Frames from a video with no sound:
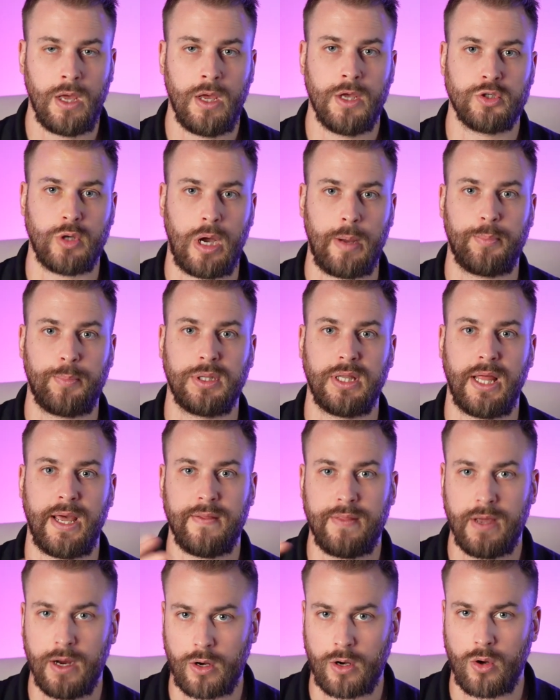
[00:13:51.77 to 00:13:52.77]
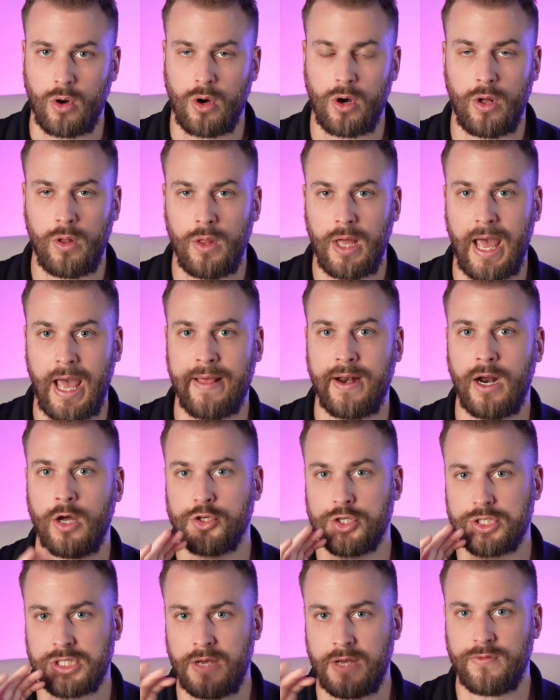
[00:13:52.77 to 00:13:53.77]
So I play their call and I'll
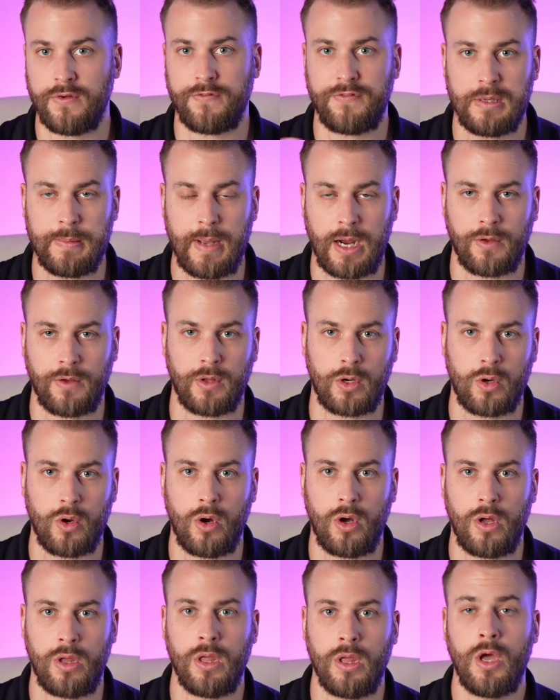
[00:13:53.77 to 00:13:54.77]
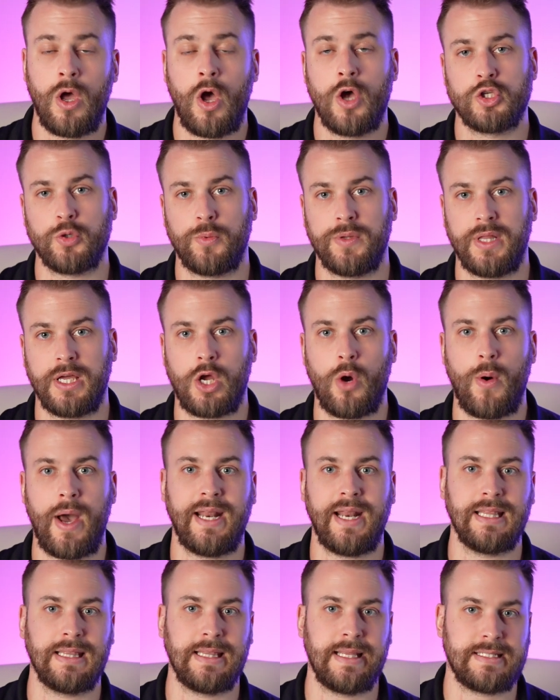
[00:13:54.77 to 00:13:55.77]
just give the feedback on the call. So when they go ahead
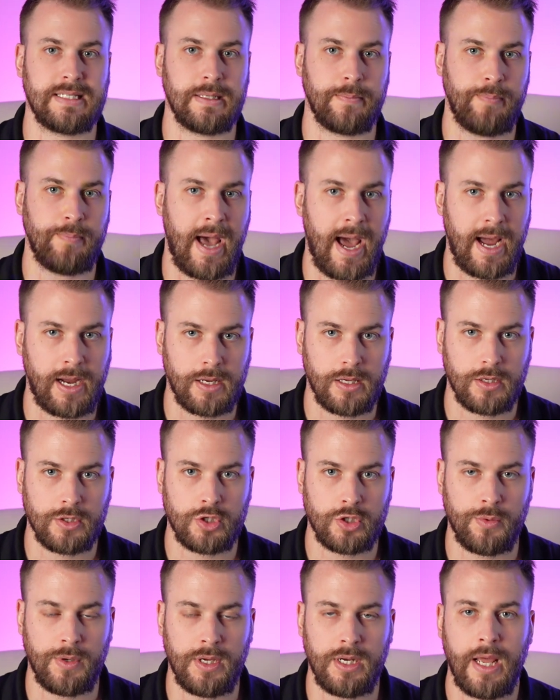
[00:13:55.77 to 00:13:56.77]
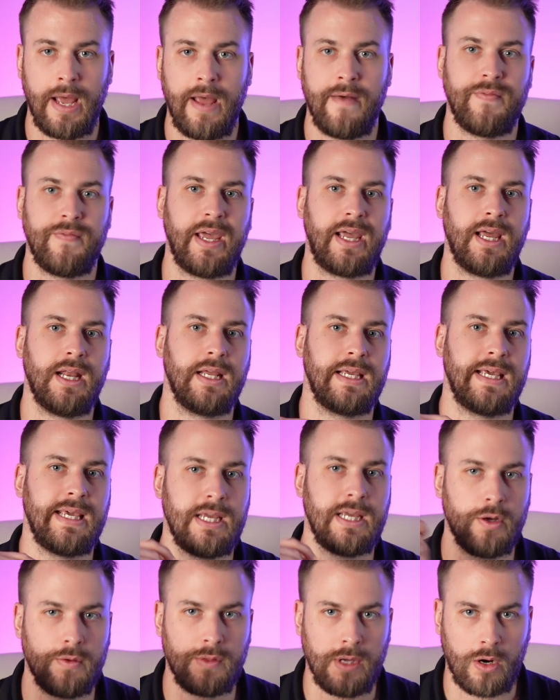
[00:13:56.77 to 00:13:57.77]
and listen back to it, they could
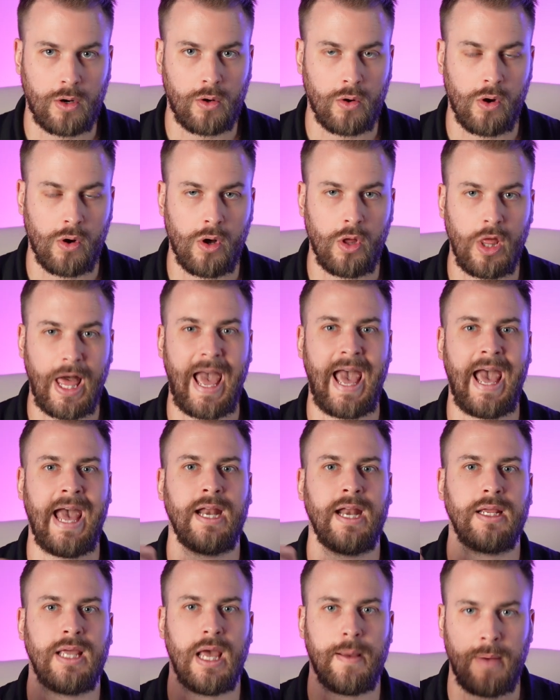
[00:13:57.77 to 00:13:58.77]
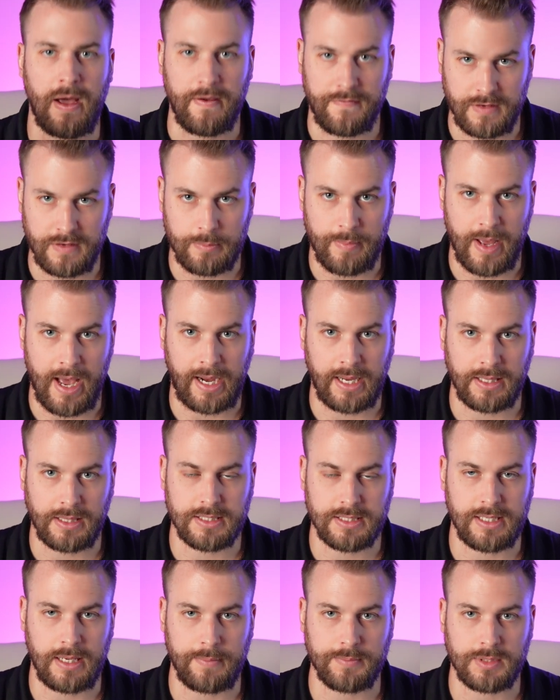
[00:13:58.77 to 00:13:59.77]
hear their call and get my feedback at the same